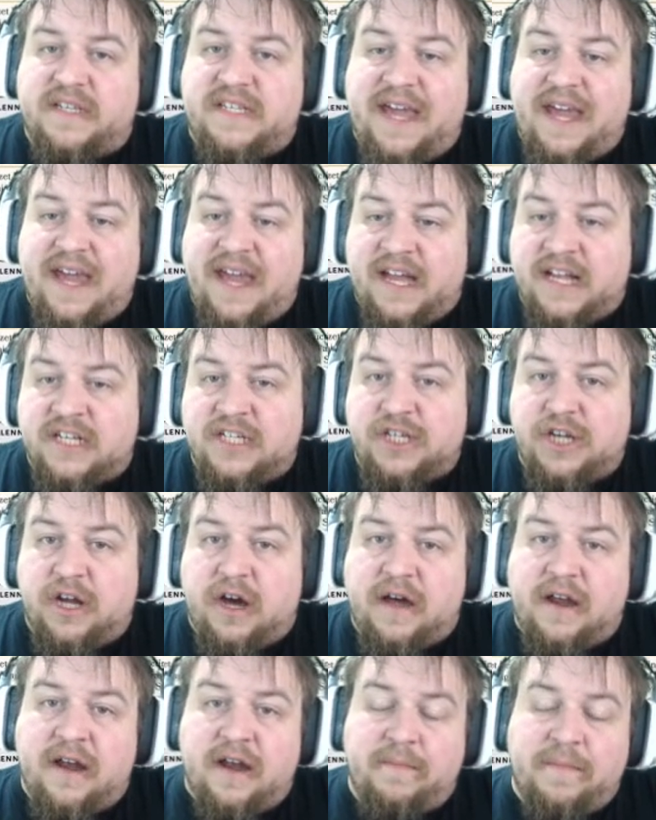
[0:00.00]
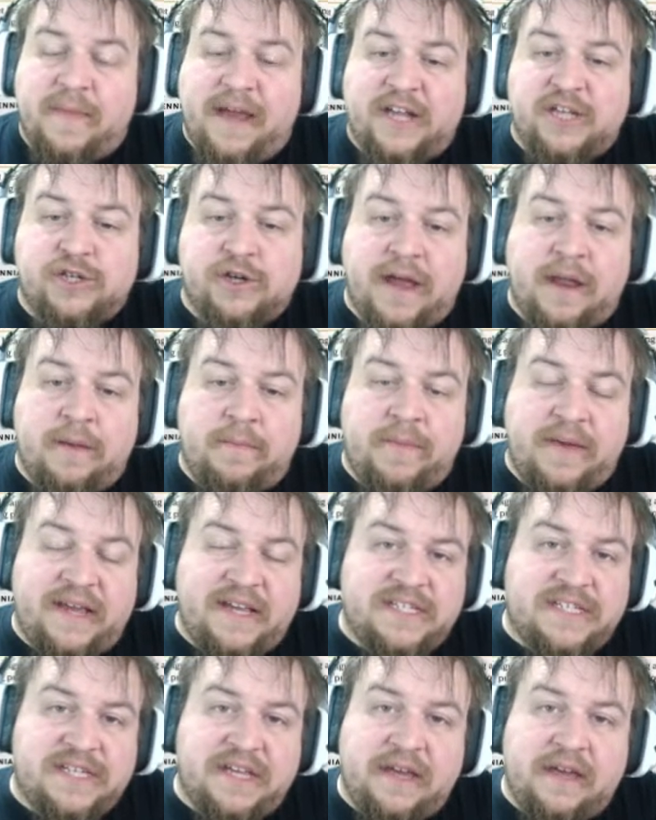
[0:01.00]
hinged on a major N P
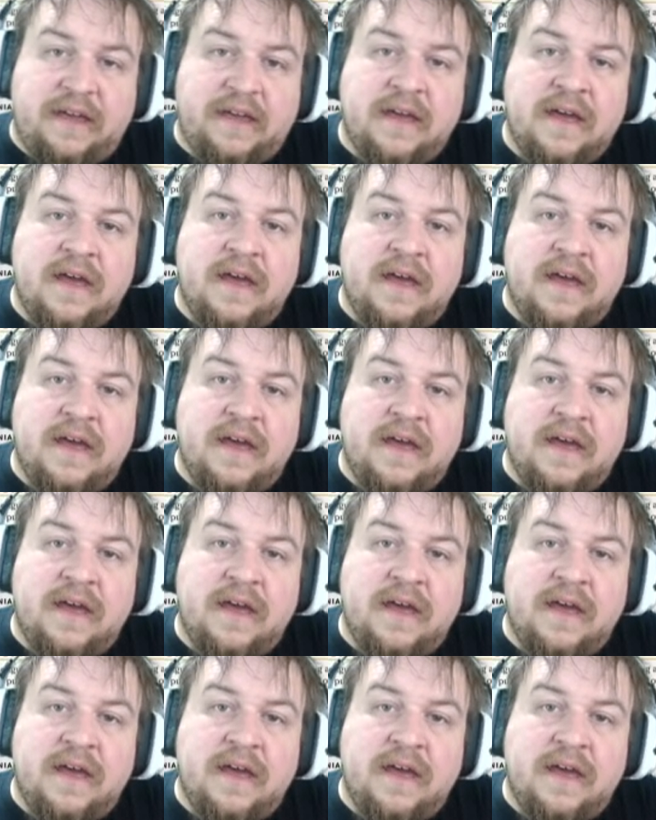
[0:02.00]
C,